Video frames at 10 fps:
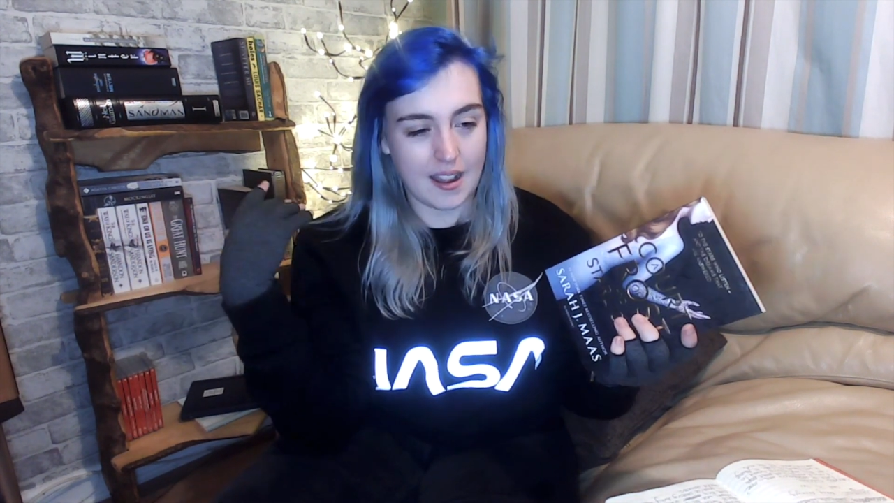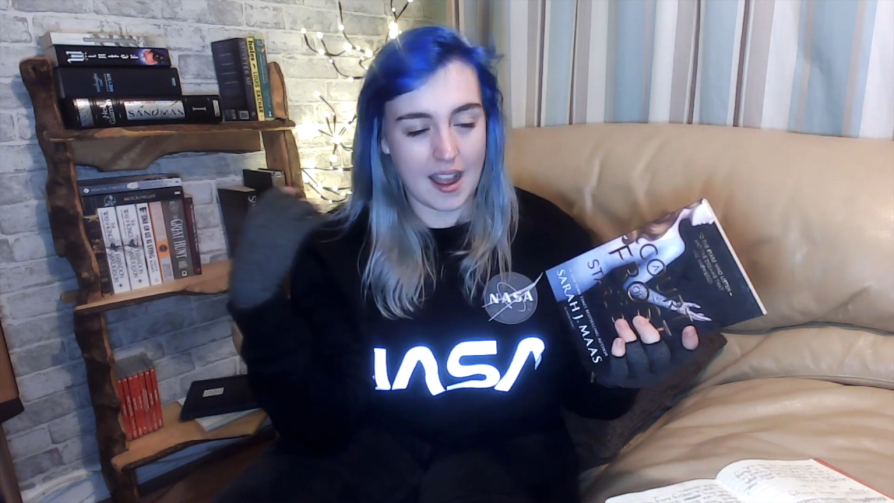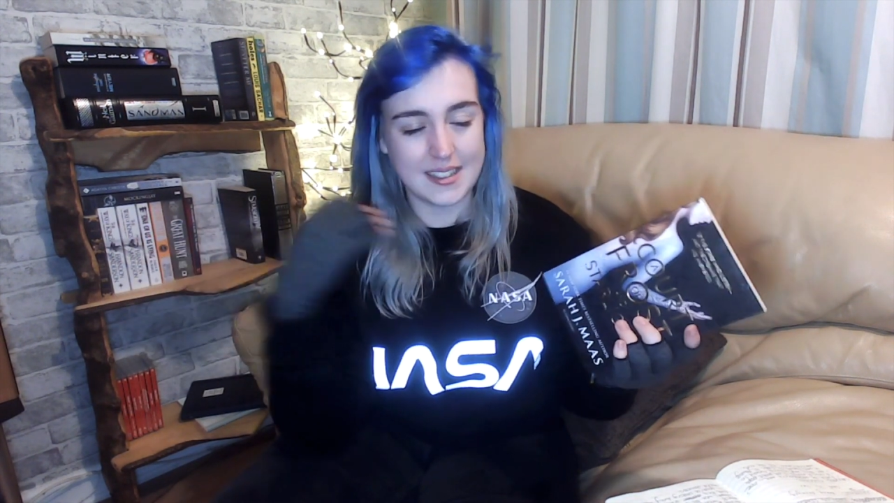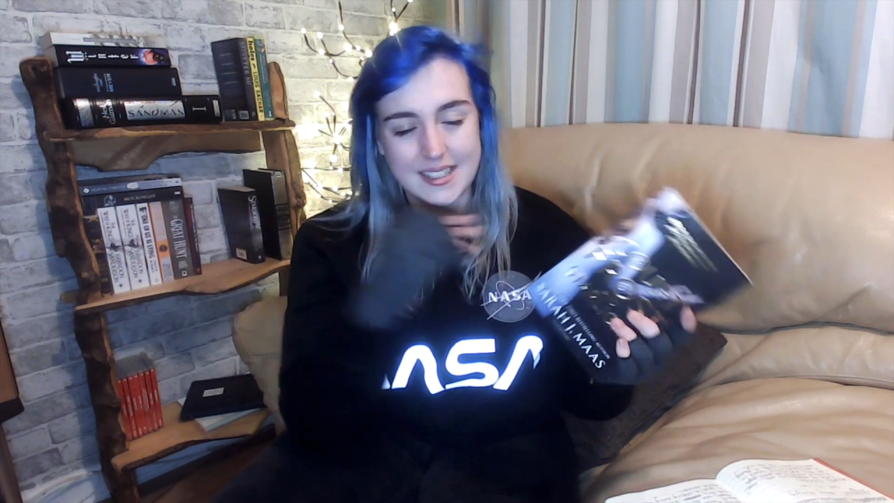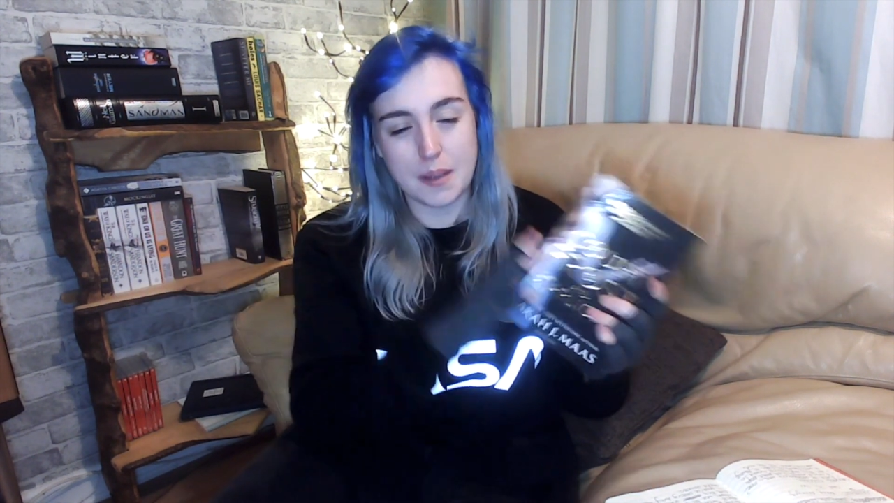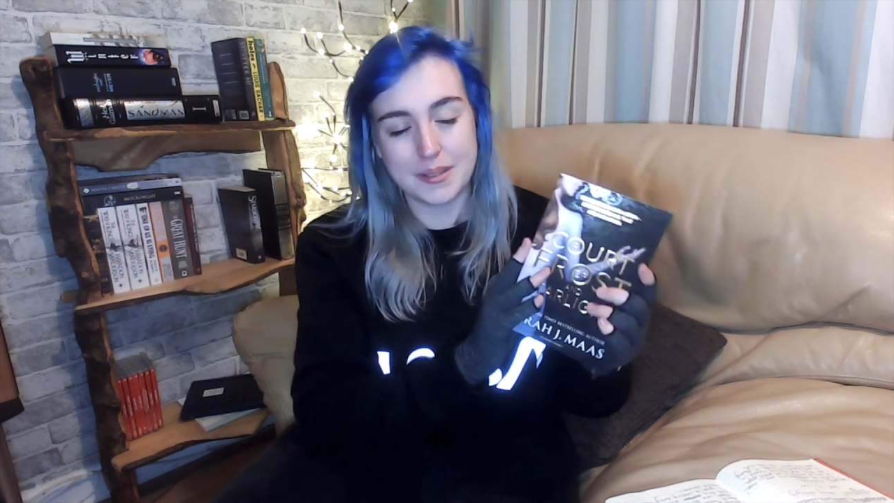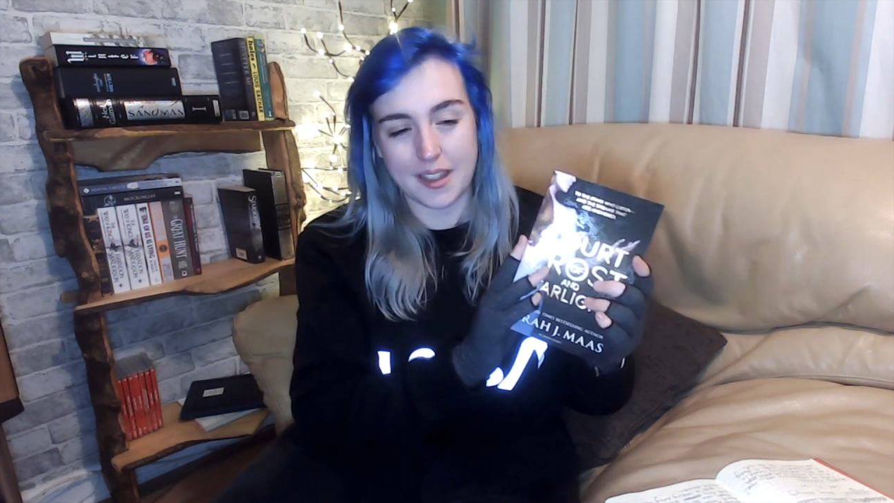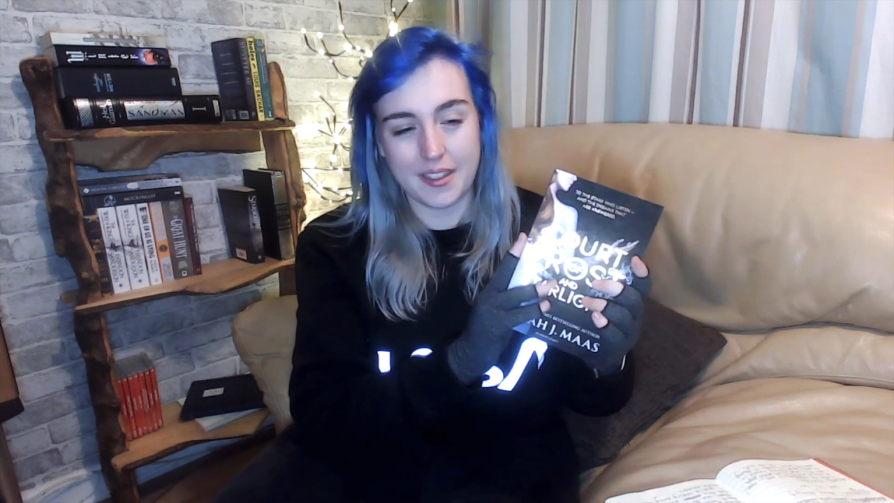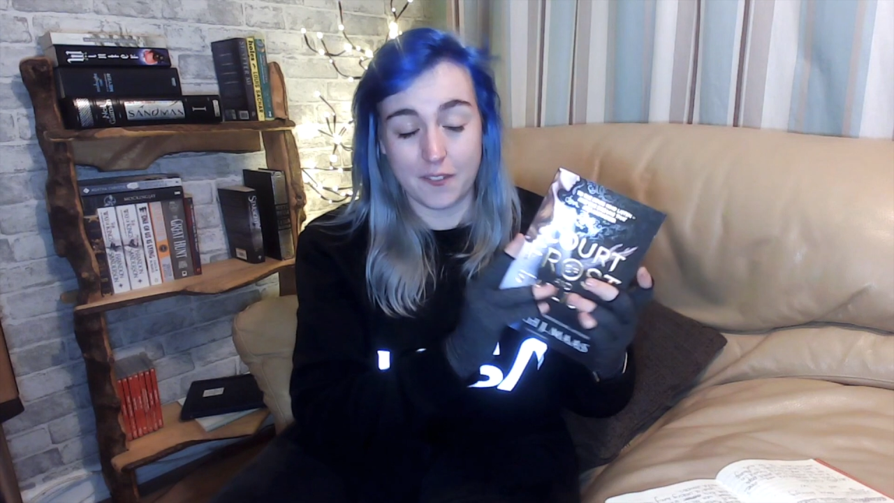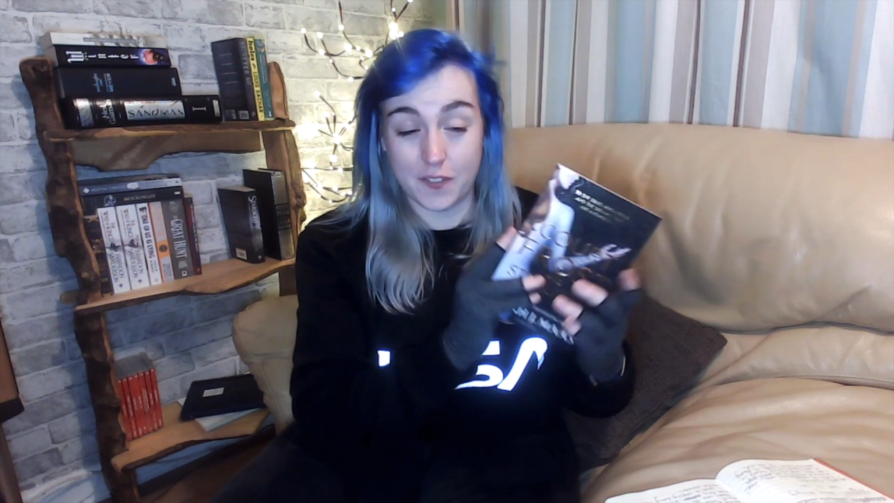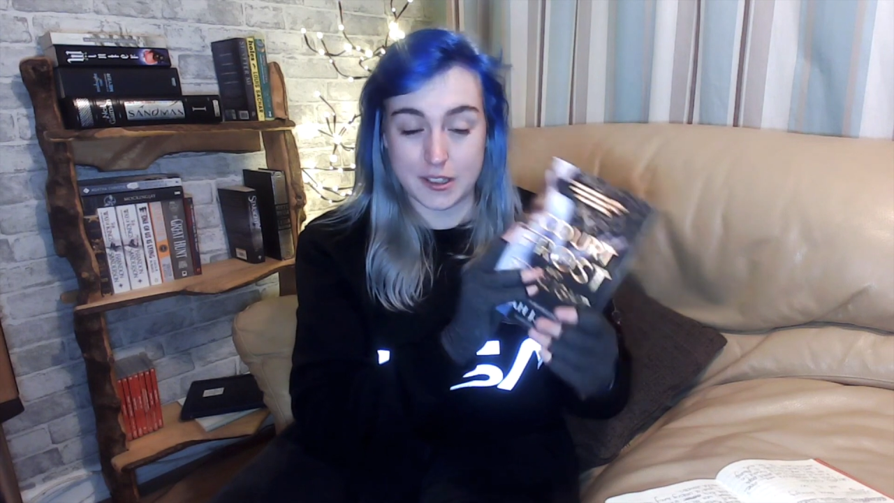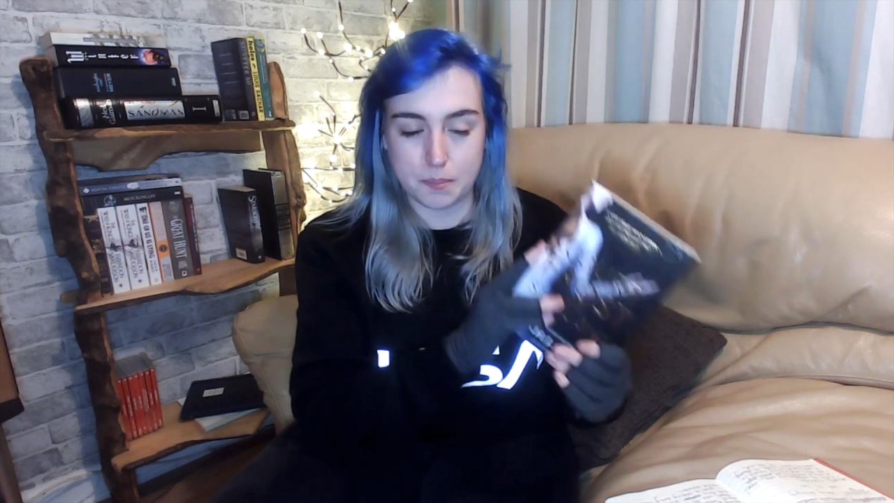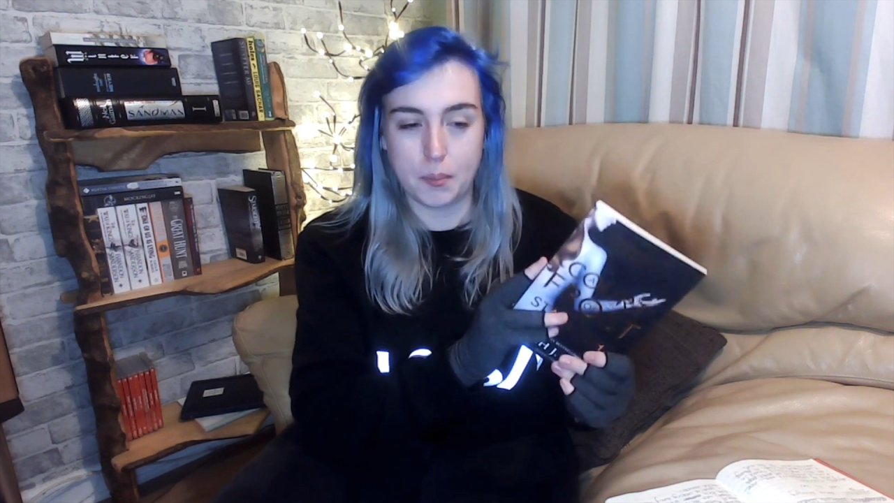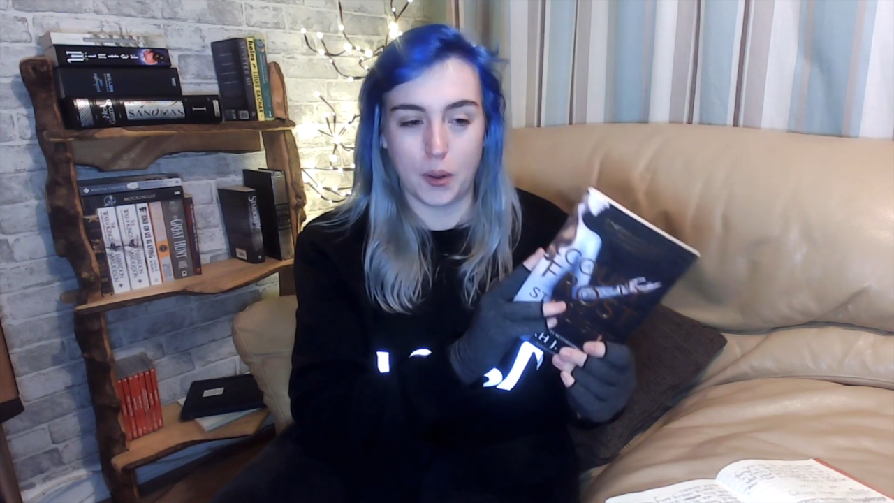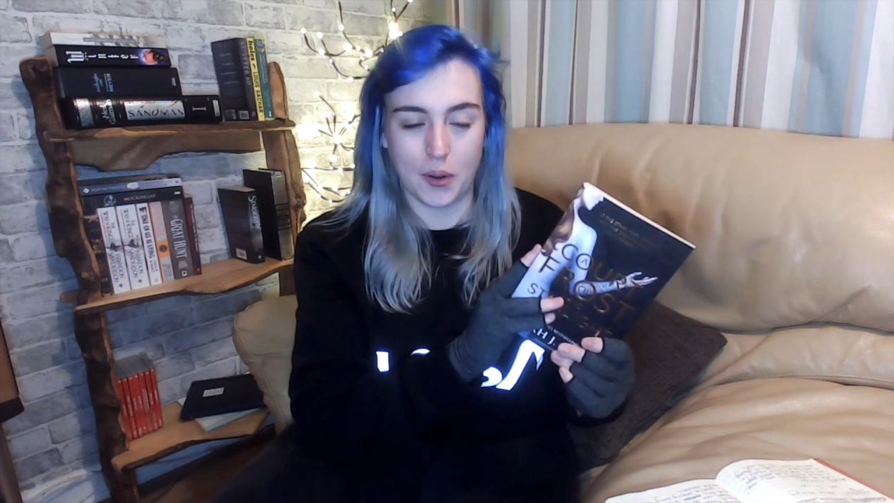Same as I think for this
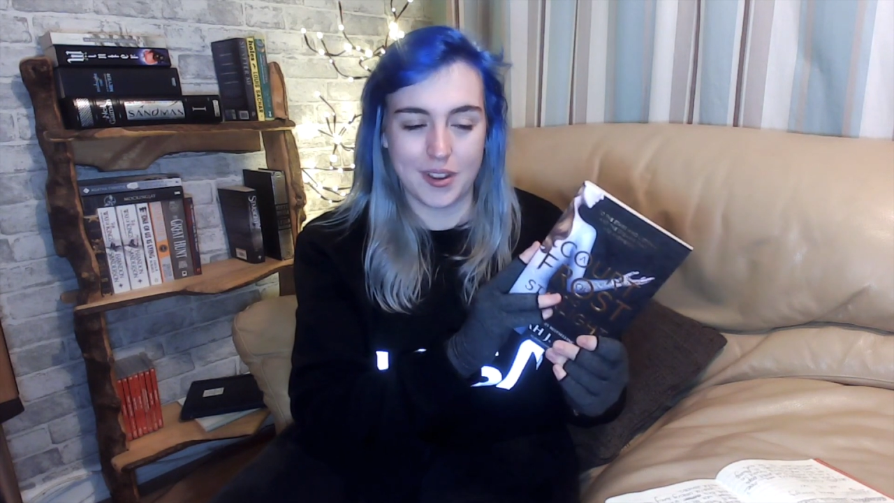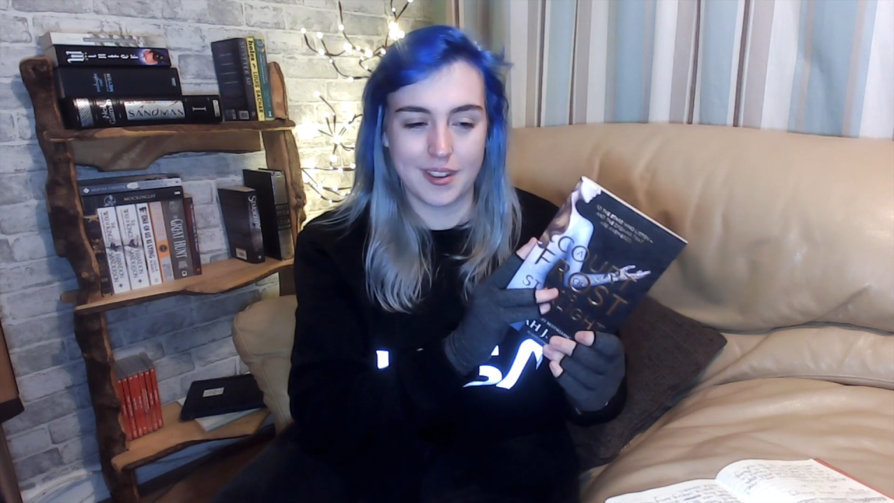book,